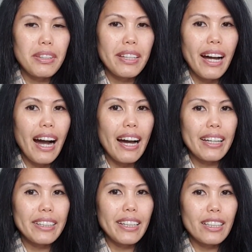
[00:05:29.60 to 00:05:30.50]
The
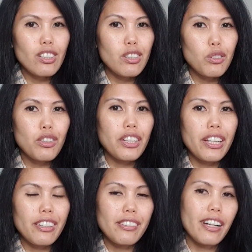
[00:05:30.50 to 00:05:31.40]
eye gets to
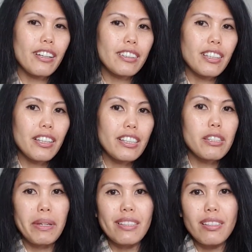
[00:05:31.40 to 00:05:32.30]
think that the
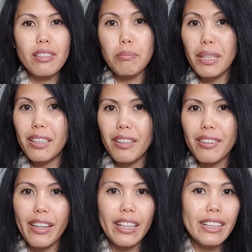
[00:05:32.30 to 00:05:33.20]
space is bigger
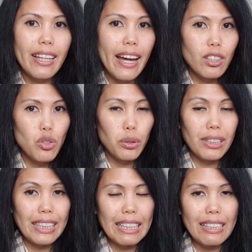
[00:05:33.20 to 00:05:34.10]
than it
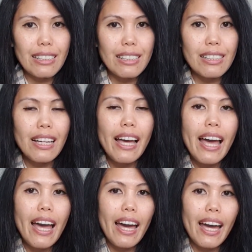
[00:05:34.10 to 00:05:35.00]
actually is.
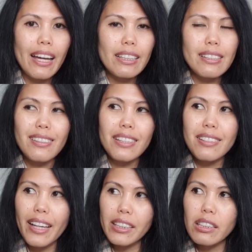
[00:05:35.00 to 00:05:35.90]
And
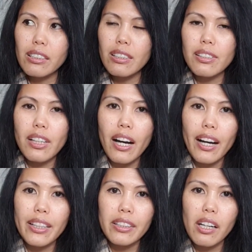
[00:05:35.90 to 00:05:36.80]
second,
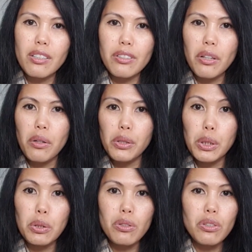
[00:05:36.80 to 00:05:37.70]
I also
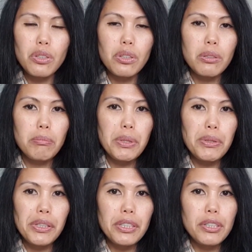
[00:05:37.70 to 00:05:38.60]
use
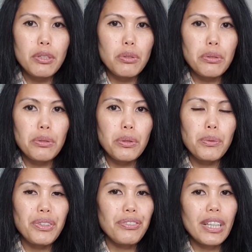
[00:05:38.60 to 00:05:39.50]
mirrors to
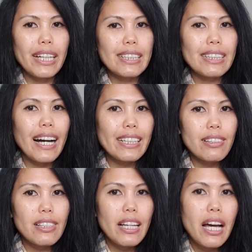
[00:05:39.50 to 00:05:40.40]
reflect
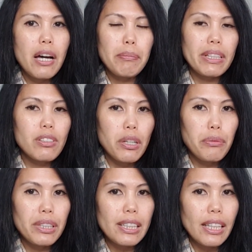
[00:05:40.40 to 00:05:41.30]
light because I
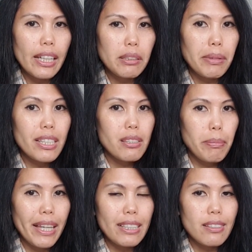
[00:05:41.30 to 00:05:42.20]
really like my
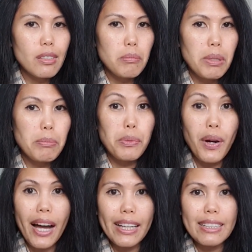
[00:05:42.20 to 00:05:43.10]
space to be
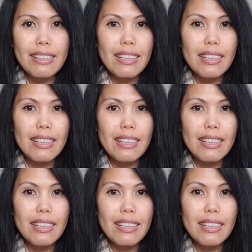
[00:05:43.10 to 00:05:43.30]
bright.